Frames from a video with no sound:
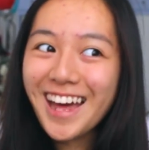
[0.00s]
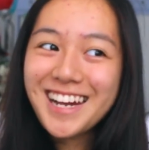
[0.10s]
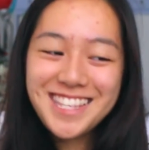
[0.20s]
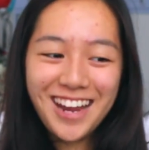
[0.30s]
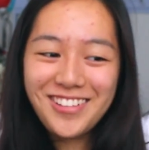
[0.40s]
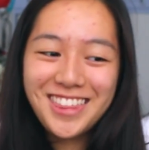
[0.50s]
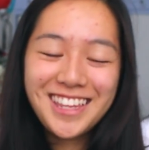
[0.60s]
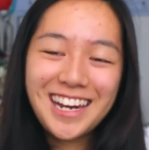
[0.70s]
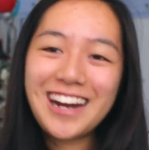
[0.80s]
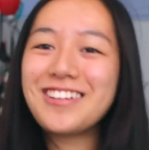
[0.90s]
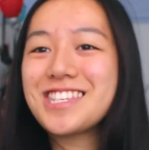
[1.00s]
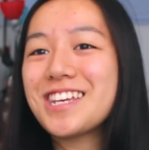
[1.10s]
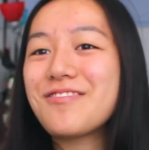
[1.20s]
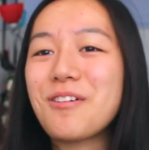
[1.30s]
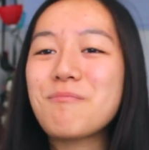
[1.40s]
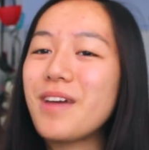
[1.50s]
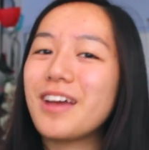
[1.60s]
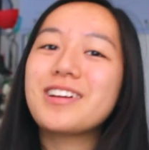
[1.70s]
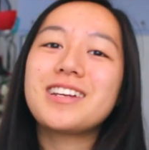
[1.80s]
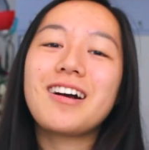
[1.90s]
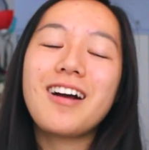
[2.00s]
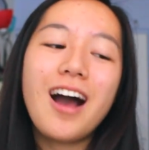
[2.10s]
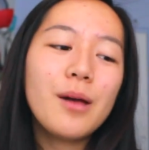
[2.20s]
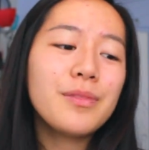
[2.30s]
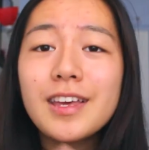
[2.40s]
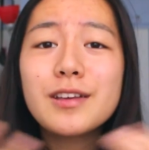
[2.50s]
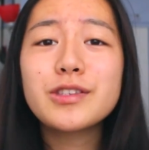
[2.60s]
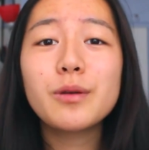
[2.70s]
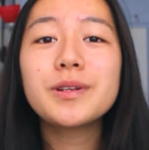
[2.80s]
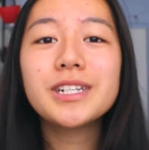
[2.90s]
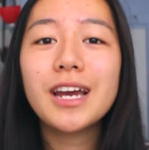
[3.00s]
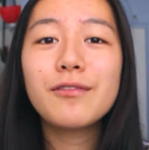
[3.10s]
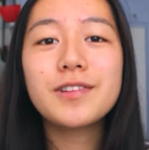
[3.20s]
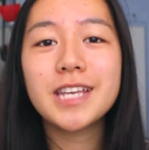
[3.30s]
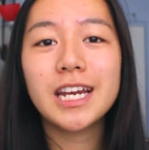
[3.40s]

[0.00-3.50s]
that is everything that I received from banggood.com. Thank you so much again for